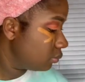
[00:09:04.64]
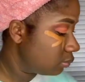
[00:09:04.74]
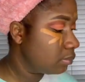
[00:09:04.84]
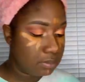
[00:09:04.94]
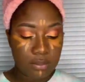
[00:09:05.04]

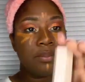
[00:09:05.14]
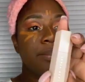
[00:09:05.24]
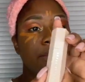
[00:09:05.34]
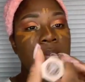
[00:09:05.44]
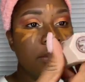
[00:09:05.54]
going to
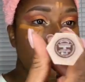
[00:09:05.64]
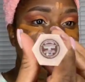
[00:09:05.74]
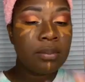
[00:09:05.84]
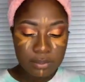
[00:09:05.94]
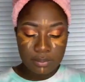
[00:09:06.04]
explain in
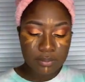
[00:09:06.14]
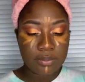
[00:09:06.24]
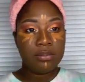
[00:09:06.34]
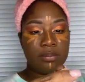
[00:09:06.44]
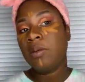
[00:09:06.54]
this
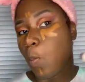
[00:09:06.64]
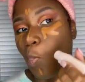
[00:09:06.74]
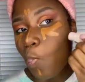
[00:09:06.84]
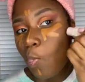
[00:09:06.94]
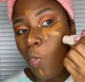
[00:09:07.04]
video is
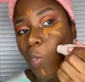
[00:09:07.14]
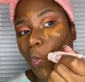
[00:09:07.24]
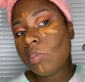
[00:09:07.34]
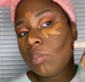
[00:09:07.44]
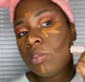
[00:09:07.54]
probably the
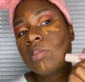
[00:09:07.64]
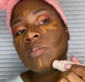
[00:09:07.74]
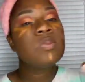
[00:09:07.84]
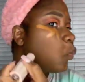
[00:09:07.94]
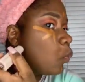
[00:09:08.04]
part where I
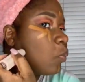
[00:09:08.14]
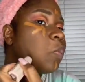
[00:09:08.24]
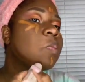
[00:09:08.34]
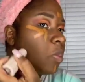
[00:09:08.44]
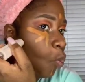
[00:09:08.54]
contour,